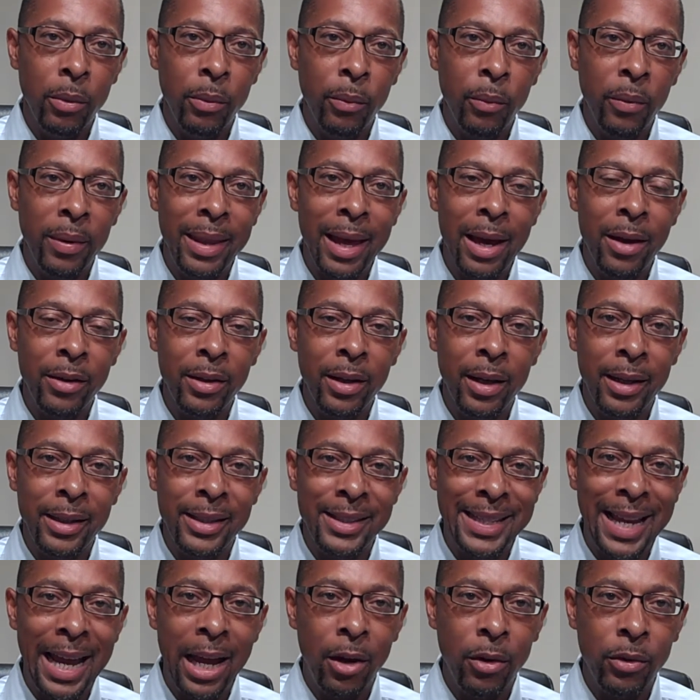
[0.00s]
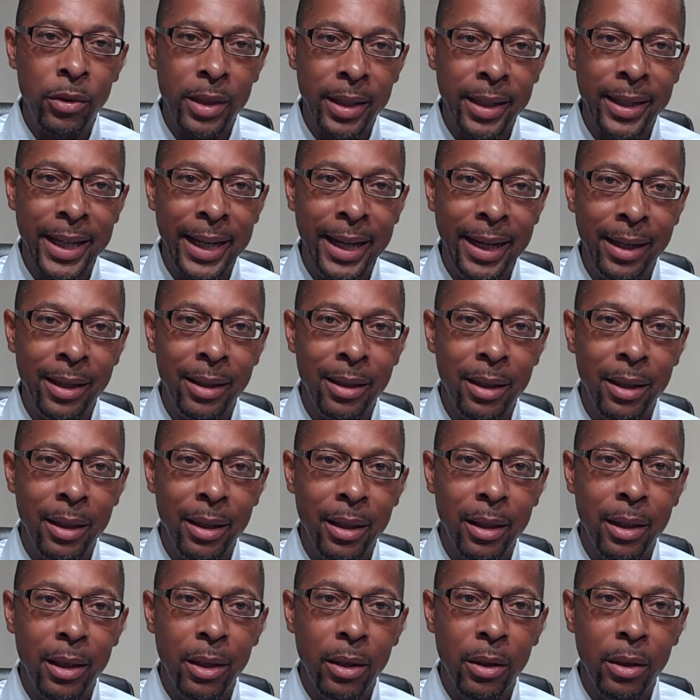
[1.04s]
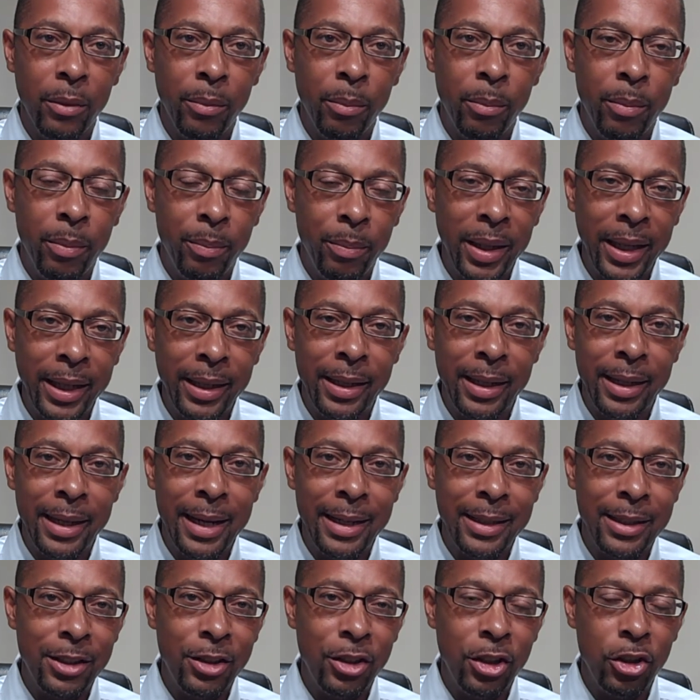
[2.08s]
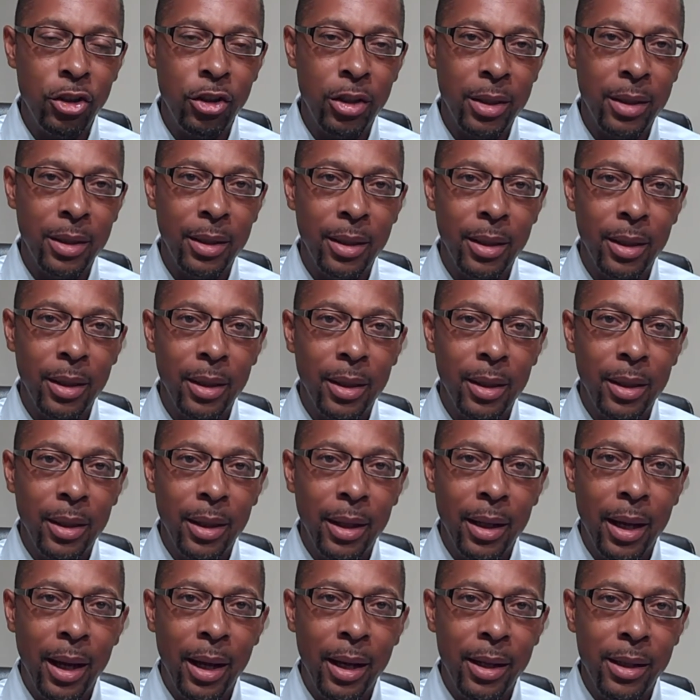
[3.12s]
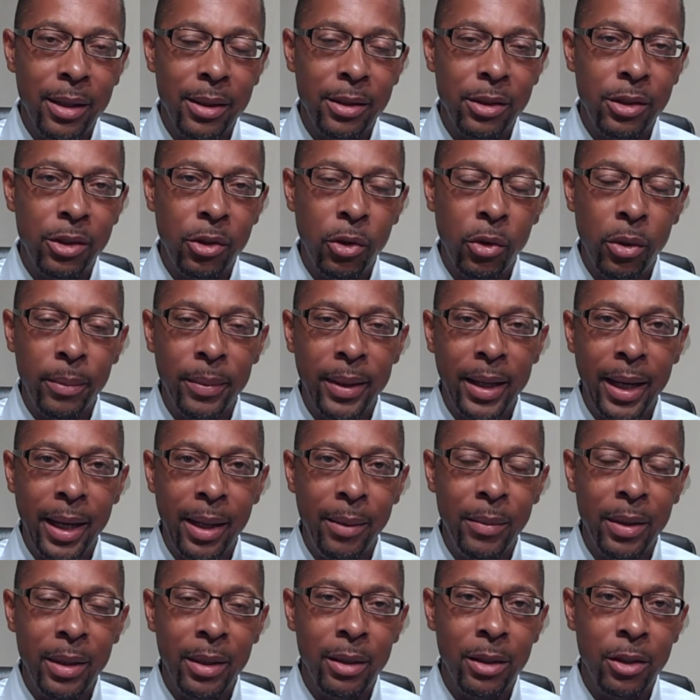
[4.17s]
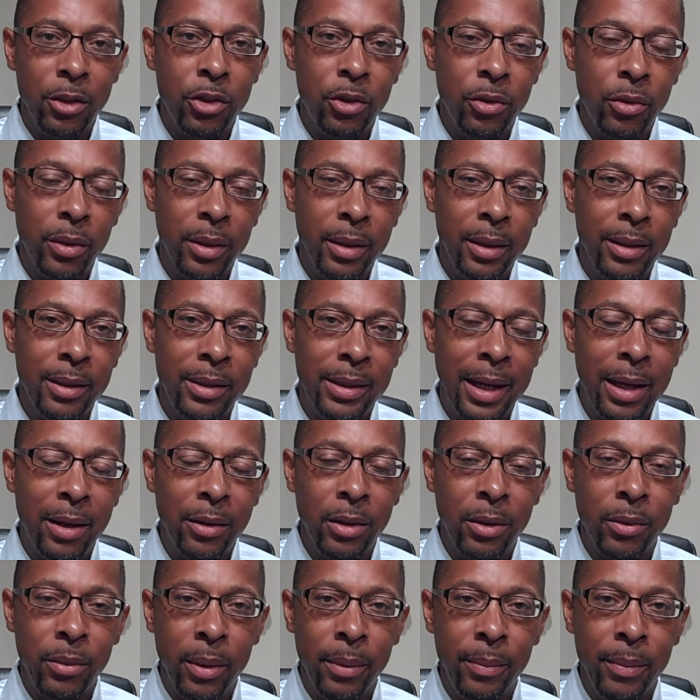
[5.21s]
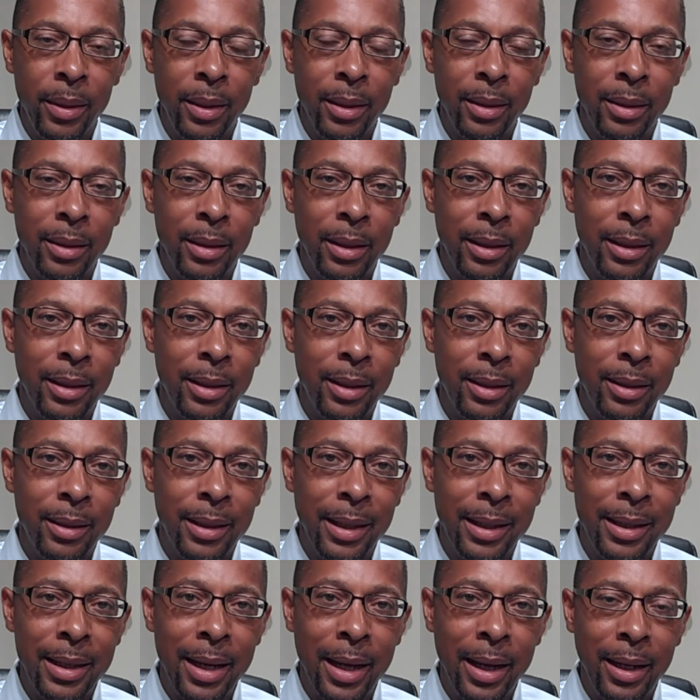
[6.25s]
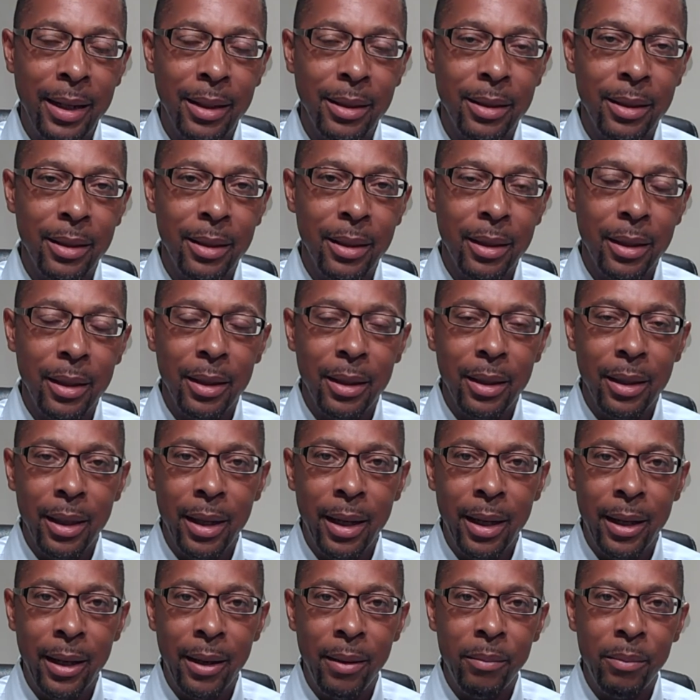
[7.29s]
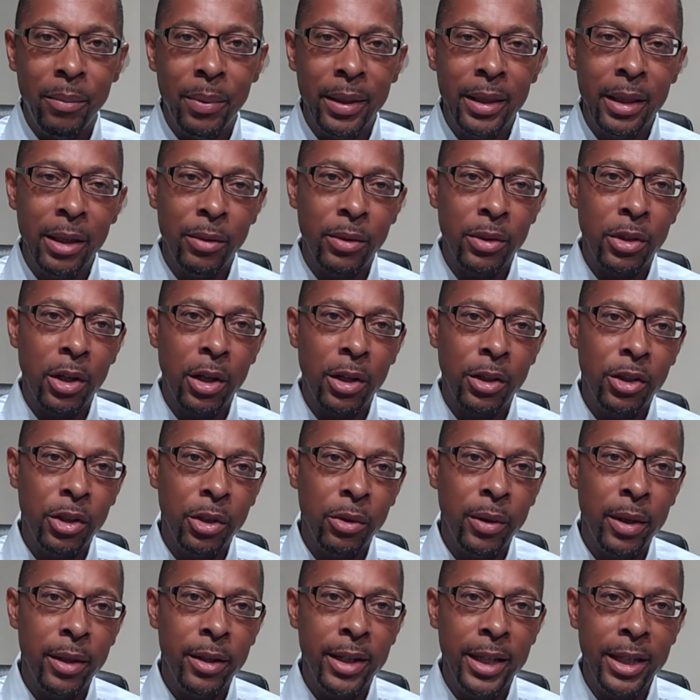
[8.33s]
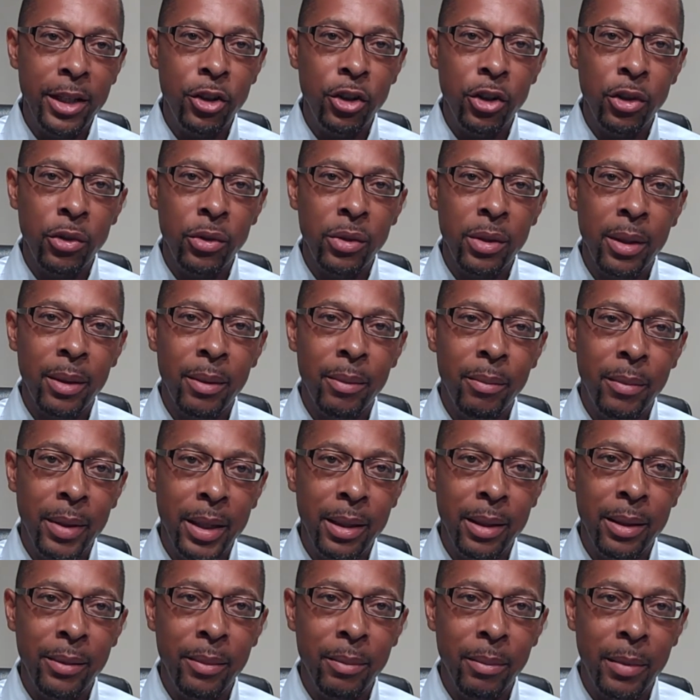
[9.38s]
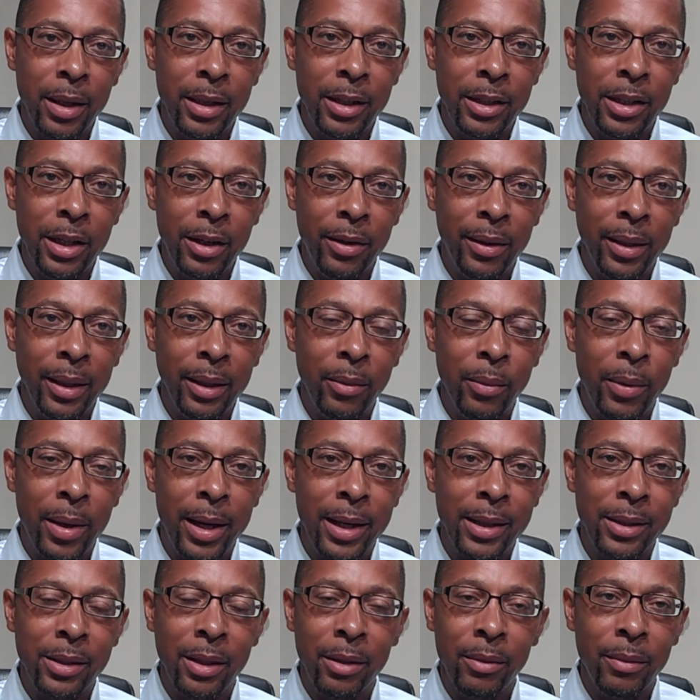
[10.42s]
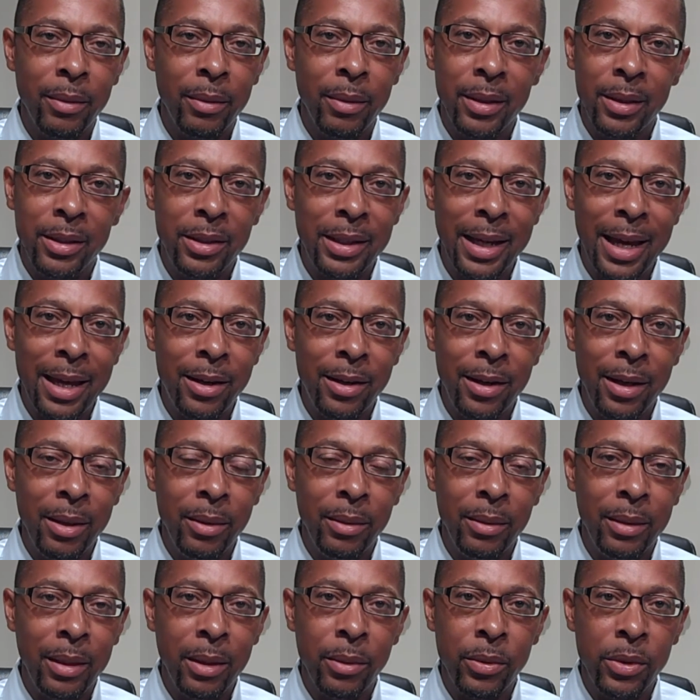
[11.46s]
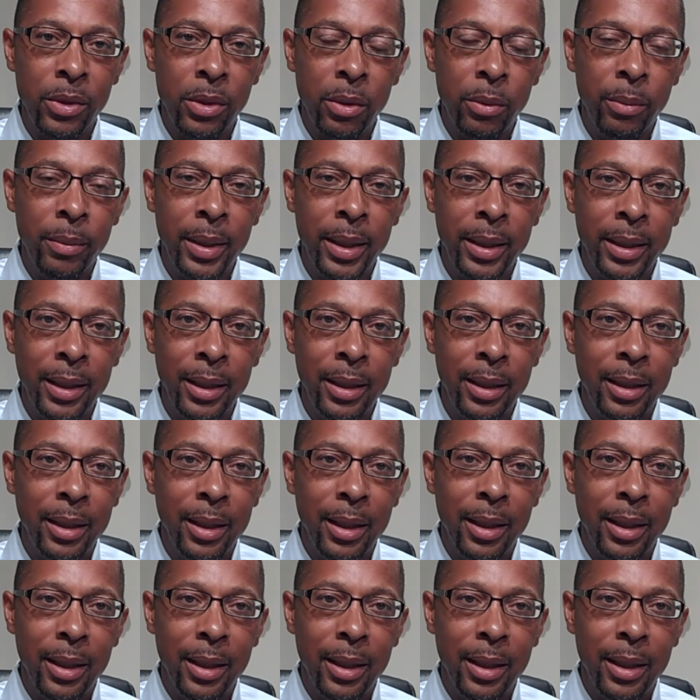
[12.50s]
without a sound, again, played in that decision. Storm came and destroyed the sound equipment that night. But there was also other issues, monetarily wise. Saturday, there was no money